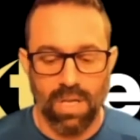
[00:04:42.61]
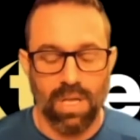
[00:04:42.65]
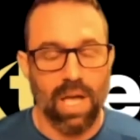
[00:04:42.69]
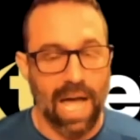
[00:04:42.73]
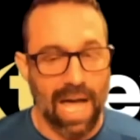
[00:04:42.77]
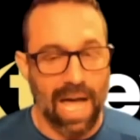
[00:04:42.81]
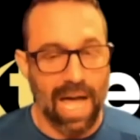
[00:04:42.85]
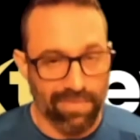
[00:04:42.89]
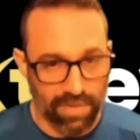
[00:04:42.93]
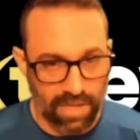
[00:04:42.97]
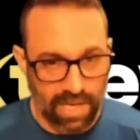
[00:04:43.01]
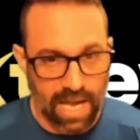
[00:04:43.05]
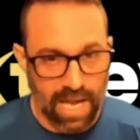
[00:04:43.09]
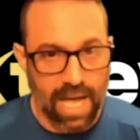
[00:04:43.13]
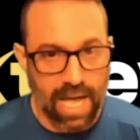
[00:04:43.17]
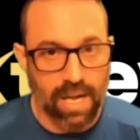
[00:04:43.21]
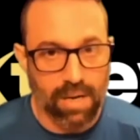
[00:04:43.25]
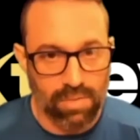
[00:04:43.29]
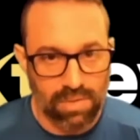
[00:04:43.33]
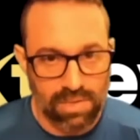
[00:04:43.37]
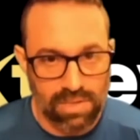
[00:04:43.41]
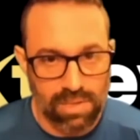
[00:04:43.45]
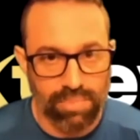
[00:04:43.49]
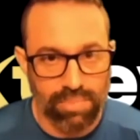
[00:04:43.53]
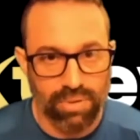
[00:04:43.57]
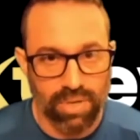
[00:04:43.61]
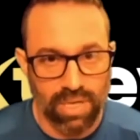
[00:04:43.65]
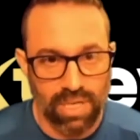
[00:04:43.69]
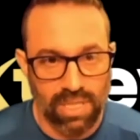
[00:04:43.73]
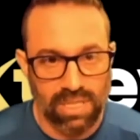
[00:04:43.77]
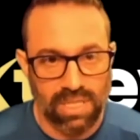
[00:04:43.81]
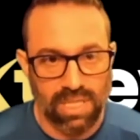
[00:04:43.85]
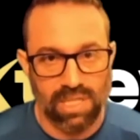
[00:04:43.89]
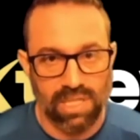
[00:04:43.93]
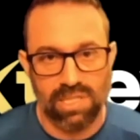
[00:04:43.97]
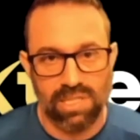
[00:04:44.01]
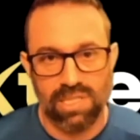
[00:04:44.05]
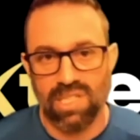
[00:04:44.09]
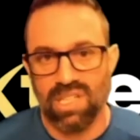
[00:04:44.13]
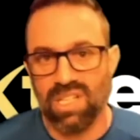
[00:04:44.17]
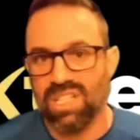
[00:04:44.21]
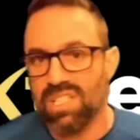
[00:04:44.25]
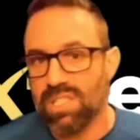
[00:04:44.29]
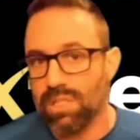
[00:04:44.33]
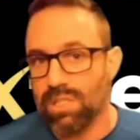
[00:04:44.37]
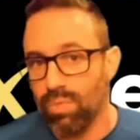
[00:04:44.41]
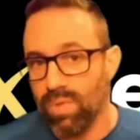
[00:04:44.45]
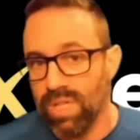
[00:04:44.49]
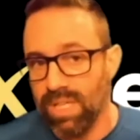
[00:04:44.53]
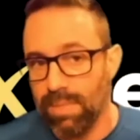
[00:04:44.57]
Avocados are pretty decent, and
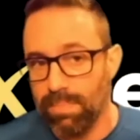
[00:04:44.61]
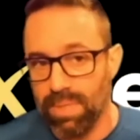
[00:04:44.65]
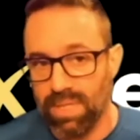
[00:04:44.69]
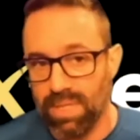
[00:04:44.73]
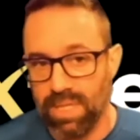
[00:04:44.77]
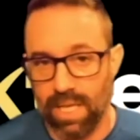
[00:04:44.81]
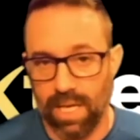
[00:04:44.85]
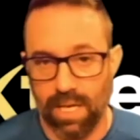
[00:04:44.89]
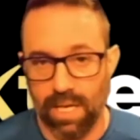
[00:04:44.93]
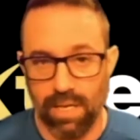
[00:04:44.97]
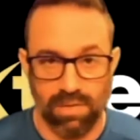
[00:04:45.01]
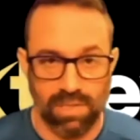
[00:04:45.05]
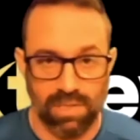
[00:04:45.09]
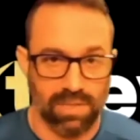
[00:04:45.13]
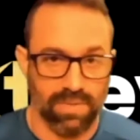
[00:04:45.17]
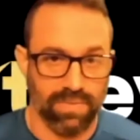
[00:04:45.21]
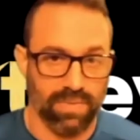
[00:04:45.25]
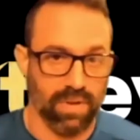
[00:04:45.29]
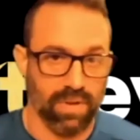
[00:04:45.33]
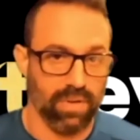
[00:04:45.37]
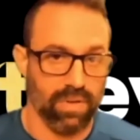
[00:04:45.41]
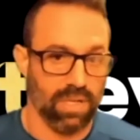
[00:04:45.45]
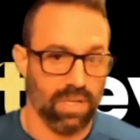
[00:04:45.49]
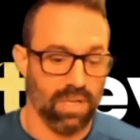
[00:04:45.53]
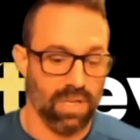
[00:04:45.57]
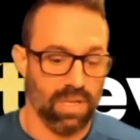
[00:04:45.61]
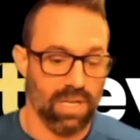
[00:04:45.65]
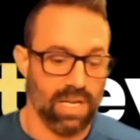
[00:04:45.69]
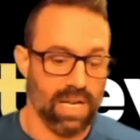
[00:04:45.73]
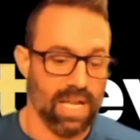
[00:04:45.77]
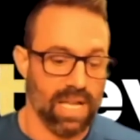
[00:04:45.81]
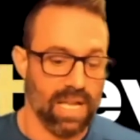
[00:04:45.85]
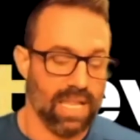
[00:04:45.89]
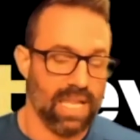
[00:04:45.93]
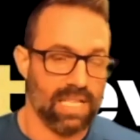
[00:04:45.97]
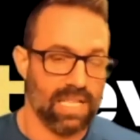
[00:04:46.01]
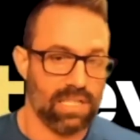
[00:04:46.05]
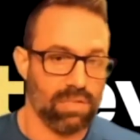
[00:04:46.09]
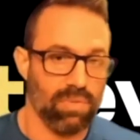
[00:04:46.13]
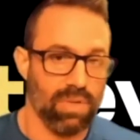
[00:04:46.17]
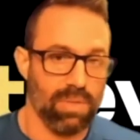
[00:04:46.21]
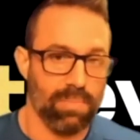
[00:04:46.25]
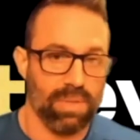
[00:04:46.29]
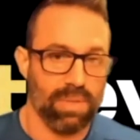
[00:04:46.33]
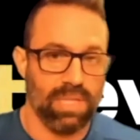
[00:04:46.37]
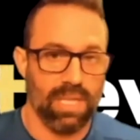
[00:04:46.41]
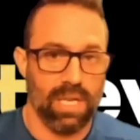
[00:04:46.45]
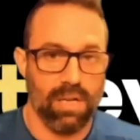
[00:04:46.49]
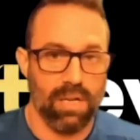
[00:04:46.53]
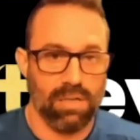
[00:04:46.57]
sweet potatoes are very good. And I like sweet
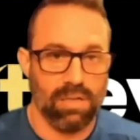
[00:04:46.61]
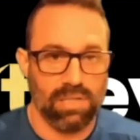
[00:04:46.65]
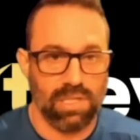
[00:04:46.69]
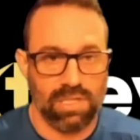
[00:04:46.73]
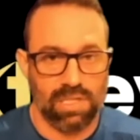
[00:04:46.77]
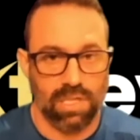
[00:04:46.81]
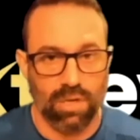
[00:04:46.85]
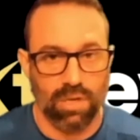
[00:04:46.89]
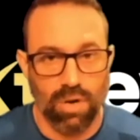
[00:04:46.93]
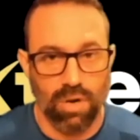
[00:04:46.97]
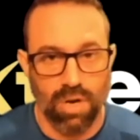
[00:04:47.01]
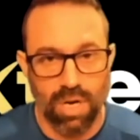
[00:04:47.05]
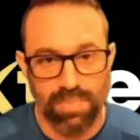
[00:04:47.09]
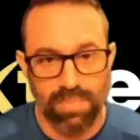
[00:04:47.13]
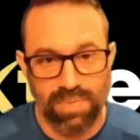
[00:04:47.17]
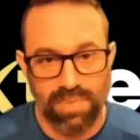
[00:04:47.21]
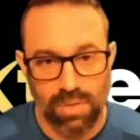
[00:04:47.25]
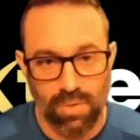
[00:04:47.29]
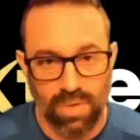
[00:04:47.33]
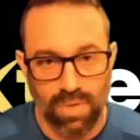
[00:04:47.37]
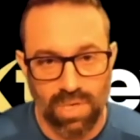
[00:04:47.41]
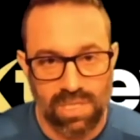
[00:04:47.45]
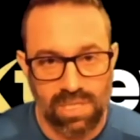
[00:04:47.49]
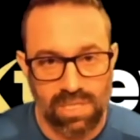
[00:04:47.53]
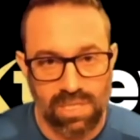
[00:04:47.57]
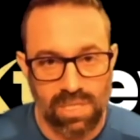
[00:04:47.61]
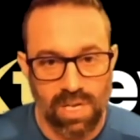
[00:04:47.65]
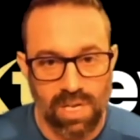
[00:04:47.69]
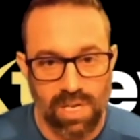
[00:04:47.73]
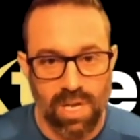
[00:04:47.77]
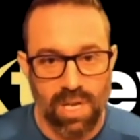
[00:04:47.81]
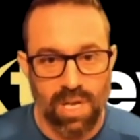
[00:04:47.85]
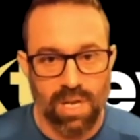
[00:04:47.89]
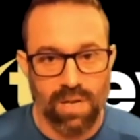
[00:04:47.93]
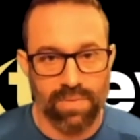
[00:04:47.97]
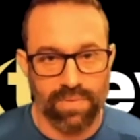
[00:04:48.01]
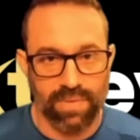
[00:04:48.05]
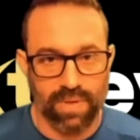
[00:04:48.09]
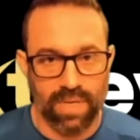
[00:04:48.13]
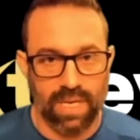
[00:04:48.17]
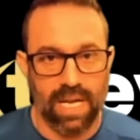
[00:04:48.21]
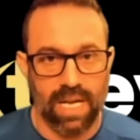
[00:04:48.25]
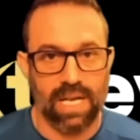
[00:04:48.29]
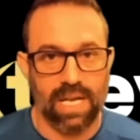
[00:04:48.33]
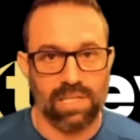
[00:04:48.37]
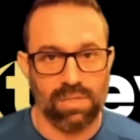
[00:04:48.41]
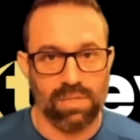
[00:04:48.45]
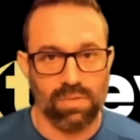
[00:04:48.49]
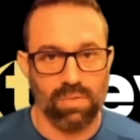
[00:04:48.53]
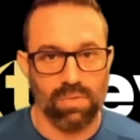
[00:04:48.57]
potatoes as a carb source for
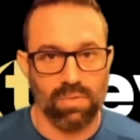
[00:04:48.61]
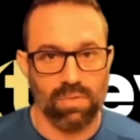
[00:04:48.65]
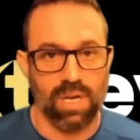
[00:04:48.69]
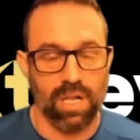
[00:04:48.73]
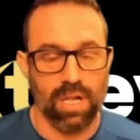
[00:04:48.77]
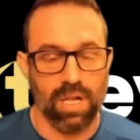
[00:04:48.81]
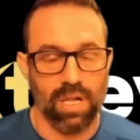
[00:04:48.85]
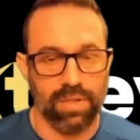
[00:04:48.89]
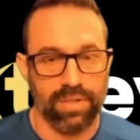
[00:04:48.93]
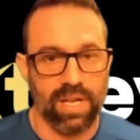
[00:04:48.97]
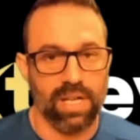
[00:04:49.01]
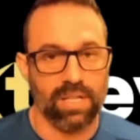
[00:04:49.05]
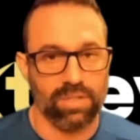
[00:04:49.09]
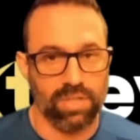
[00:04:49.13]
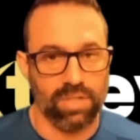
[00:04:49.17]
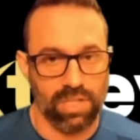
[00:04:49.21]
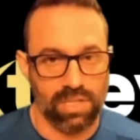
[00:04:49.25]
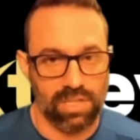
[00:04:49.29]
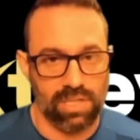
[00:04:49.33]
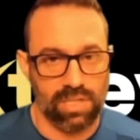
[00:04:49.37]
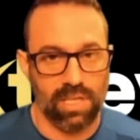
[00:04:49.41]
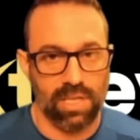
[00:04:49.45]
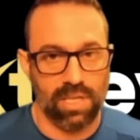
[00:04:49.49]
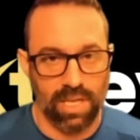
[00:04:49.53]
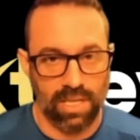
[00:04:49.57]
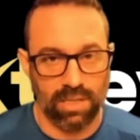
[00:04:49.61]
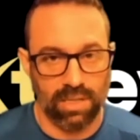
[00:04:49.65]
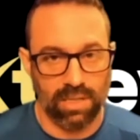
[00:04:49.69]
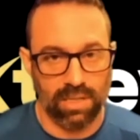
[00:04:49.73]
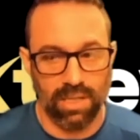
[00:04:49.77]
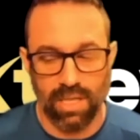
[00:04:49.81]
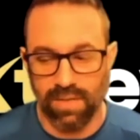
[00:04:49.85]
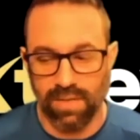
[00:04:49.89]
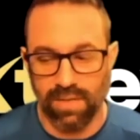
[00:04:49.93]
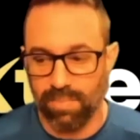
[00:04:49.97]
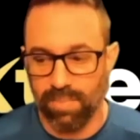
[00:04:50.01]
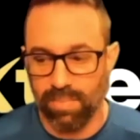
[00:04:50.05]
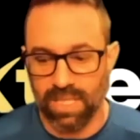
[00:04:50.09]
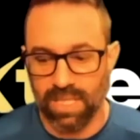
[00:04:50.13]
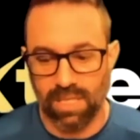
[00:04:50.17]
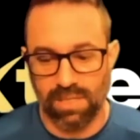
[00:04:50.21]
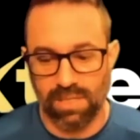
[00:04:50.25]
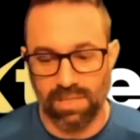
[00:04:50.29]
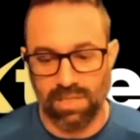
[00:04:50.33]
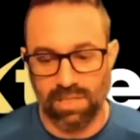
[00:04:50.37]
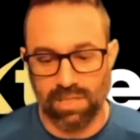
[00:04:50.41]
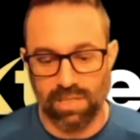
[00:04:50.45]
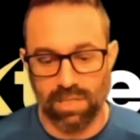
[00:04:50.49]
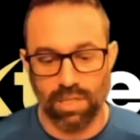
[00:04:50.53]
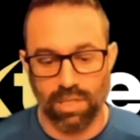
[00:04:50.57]
guys who are health conscious and lift, because
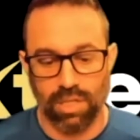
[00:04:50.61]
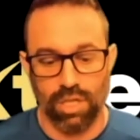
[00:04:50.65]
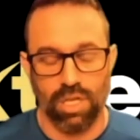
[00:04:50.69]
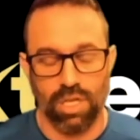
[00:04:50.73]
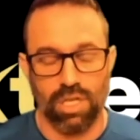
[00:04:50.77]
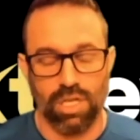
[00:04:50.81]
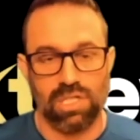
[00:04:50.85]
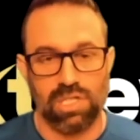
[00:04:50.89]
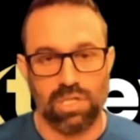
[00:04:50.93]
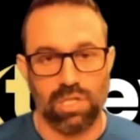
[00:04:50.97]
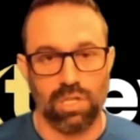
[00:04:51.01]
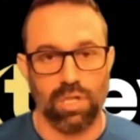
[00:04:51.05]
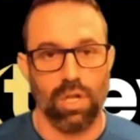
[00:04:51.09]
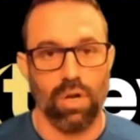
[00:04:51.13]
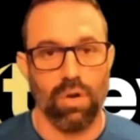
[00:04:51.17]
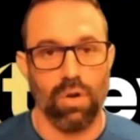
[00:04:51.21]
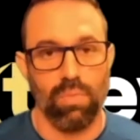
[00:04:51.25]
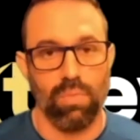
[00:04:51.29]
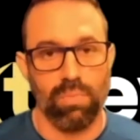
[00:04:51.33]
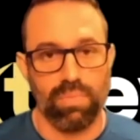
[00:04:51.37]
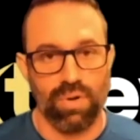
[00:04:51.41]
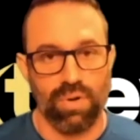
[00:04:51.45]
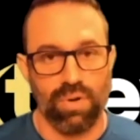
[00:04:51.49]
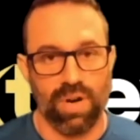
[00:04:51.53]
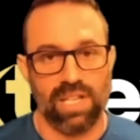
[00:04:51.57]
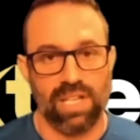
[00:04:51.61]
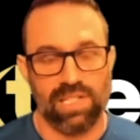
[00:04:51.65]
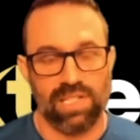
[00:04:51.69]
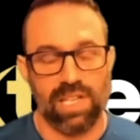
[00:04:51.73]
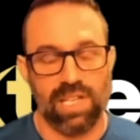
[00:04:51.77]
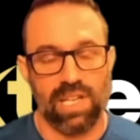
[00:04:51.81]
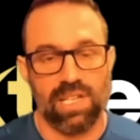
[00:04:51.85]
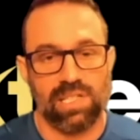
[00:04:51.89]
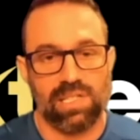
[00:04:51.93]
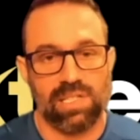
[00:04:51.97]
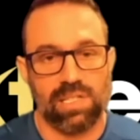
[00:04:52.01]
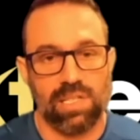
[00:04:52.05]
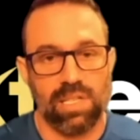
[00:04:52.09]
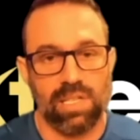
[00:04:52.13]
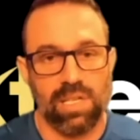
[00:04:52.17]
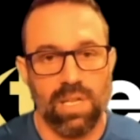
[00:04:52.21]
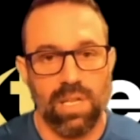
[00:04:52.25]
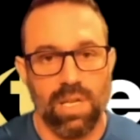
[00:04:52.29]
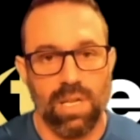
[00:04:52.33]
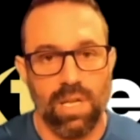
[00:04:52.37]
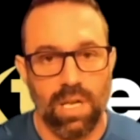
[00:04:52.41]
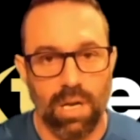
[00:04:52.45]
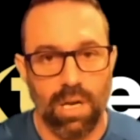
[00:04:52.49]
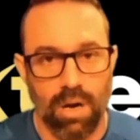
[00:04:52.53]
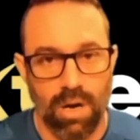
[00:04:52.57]
it's a good, slow processed
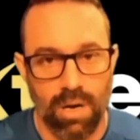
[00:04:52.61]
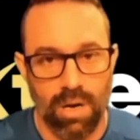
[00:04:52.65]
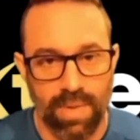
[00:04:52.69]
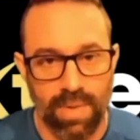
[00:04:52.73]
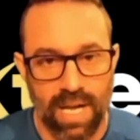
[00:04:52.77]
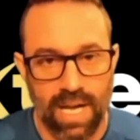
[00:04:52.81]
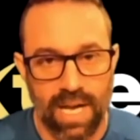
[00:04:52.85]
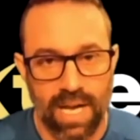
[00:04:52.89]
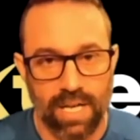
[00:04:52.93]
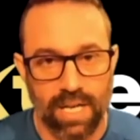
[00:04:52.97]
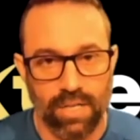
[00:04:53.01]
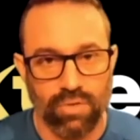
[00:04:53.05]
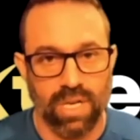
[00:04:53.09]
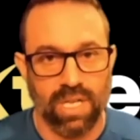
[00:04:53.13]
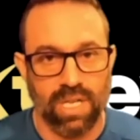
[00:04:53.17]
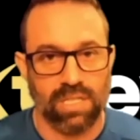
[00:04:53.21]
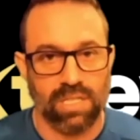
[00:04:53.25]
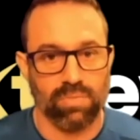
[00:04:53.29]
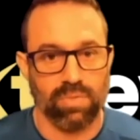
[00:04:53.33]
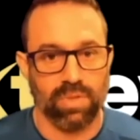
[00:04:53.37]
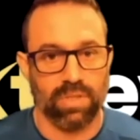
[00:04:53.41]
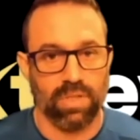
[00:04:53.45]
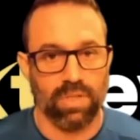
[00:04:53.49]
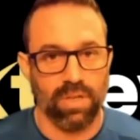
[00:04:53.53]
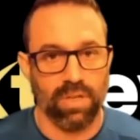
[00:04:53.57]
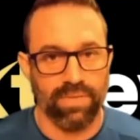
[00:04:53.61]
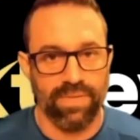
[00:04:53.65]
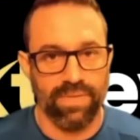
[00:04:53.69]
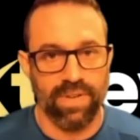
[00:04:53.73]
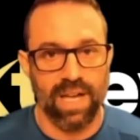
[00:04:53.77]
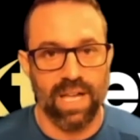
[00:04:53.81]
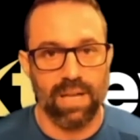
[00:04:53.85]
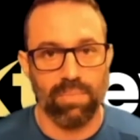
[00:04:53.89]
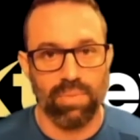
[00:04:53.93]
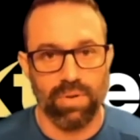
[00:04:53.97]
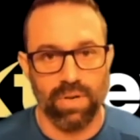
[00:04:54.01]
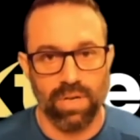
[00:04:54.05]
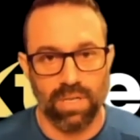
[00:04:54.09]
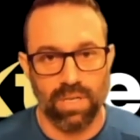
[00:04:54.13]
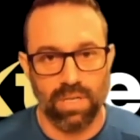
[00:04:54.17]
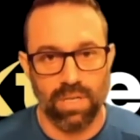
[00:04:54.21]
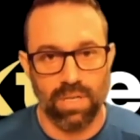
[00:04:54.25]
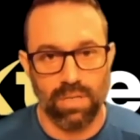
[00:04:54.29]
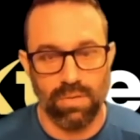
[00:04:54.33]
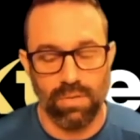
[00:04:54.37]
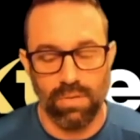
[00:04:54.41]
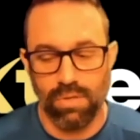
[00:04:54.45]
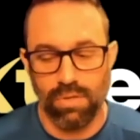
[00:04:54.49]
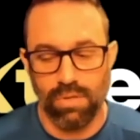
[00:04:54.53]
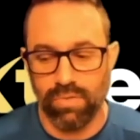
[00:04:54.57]
carbohydrates with good fiber and good
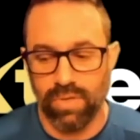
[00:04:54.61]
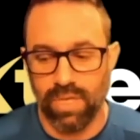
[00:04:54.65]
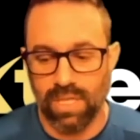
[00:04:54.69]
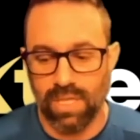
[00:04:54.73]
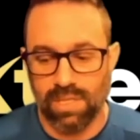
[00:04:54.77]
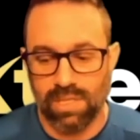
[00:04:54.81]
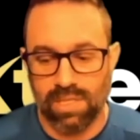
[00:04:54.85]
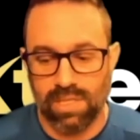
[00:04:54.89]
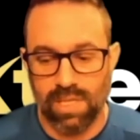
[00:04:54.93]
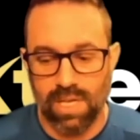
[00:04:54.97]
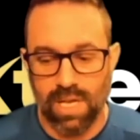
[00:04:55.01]
nutrients.